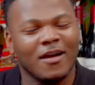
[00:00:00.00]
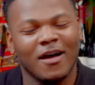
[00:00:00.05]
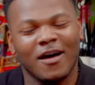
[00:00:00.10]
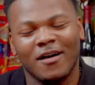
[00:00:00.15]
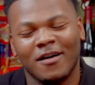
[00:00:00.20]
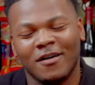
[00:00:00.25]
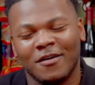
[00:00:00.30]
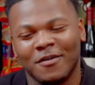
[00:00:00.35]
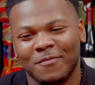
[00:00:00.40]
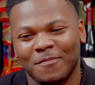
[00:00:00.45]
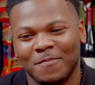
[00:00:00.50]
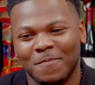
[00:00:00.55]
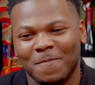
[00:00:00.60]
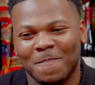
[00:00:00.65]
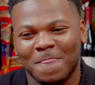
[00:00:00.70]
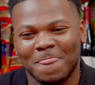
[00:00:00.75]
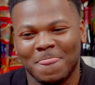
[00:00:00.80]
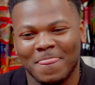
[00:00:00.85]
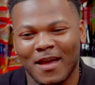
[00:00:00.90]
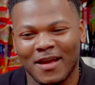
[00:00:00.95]
um,
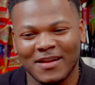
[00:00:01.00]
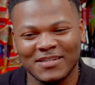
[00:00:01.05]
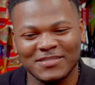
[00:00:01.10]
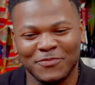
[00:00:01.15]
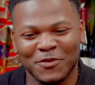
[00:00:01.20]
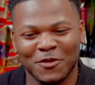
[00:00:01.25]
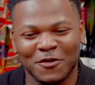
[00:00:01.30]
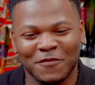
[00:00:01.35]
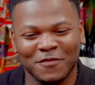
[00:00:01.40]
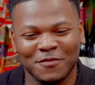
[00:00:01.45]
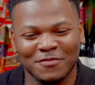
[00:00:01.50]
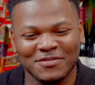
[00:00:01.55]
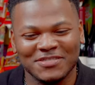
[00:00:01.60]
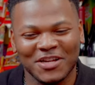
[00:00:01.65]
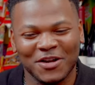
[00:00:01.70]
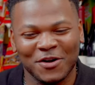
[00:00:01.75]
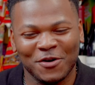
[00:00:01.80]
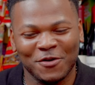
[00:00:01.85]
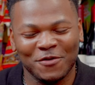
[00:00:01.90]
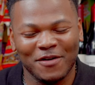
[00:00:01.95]
no, that's beautiful.
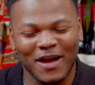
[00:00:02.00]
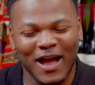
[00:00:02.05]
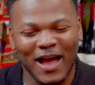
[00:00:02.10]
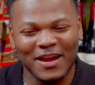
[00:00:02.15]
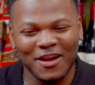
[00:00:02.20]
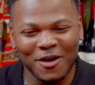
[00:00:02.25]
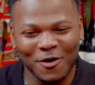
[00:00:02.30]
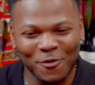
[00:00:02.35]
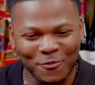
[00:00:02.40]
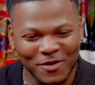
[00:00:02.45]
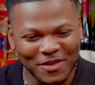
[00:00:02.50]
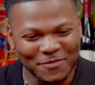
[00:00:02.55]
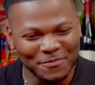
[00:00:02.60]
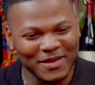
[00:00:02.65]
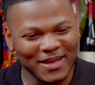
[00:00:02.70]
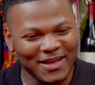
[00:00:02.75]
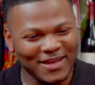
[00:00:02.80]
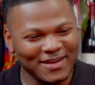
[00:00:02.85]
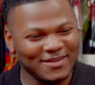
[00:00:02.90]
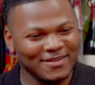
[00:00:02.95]
So I know we
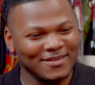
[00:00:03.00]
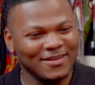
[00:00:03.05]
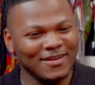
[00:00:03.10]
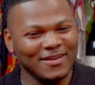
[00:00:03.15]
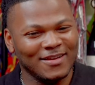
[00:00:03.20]
met